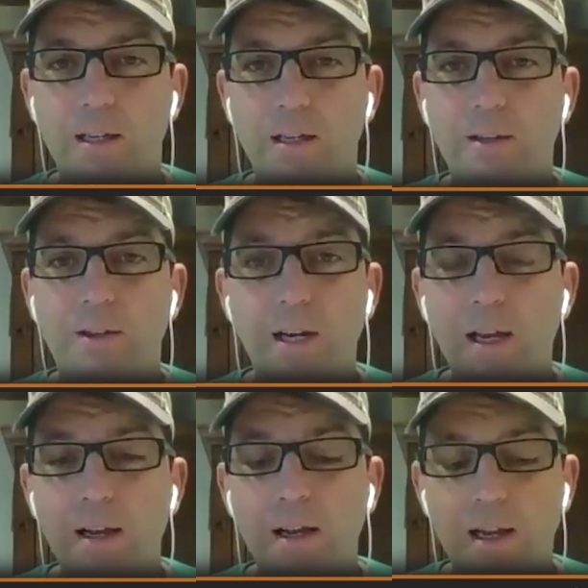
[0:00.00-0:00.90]

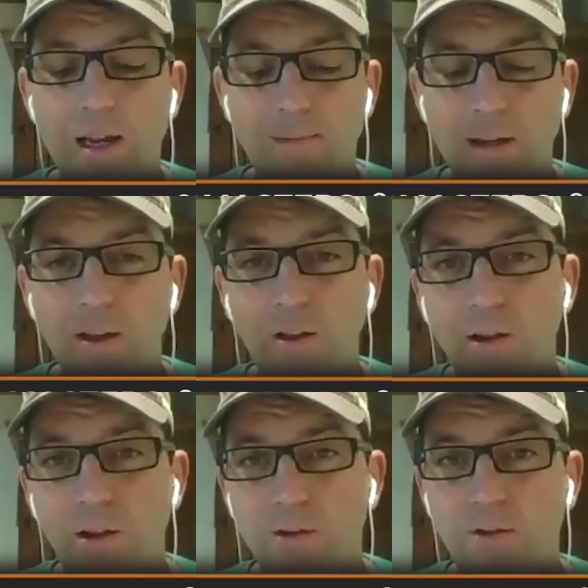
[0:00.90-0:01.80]
If it
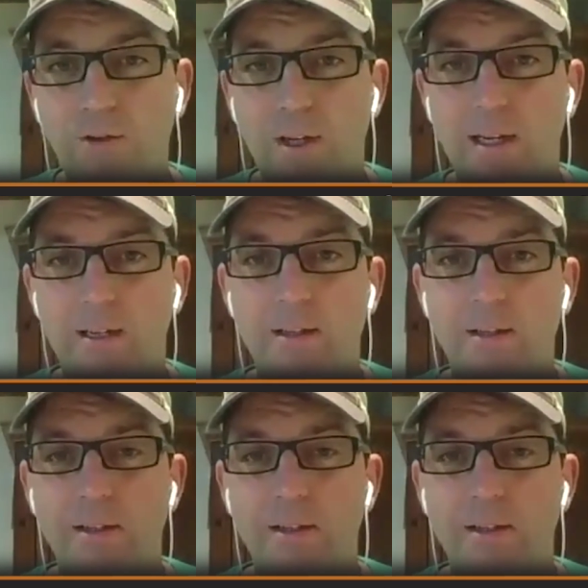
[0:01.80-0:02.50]
looks like,